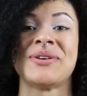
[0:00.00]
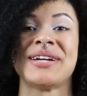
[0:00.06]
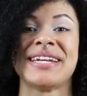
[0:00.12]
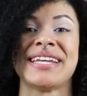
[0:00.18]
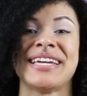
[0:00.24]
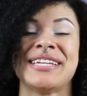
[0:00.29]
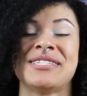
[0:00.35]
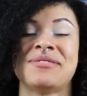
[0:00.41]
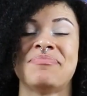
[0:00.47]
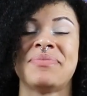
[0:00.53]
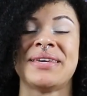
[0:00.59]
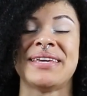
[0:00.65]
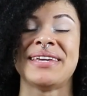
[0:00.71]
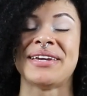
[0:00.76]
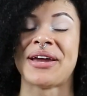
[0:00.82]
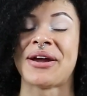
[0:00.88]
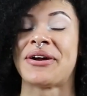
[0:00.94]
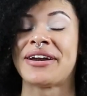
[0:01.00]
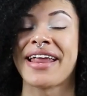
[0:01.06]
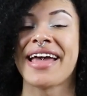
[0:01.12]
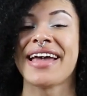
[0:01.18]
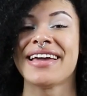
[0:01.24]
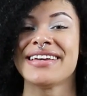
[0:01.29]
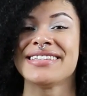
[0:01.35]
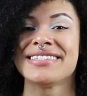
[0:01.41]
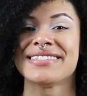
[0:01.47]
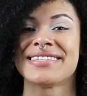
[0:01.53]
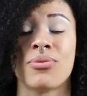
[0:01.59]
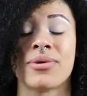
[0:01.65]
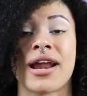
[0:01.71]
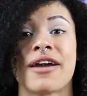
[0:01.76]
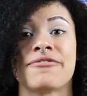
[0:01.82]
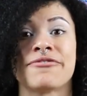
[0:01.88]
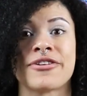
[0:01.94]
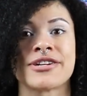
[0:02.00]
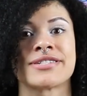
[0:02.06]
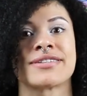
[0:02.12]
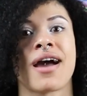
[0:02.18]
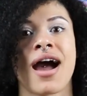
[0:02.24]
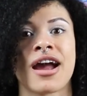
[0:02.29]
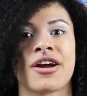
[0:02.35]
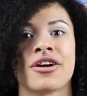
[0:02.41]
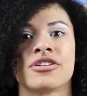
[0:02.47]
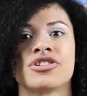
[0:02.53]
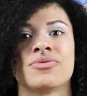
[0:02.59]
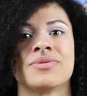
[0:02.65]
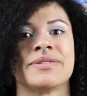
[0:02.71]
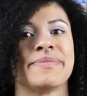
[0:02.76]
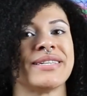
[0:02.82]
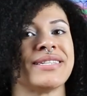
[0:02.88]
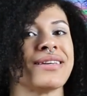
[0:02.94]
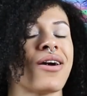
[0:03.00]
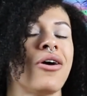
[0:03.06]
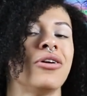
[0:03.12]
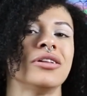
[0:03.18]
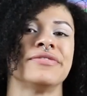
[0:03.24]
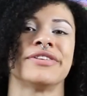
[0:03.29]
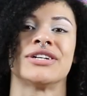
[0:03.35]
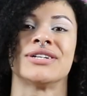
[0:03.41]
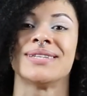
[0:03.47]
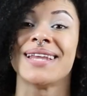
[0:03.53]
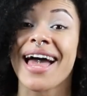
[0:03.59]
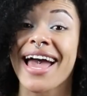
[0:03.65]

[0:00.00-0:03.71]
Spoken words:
one is Piernez. When I first got her, she was missing all of her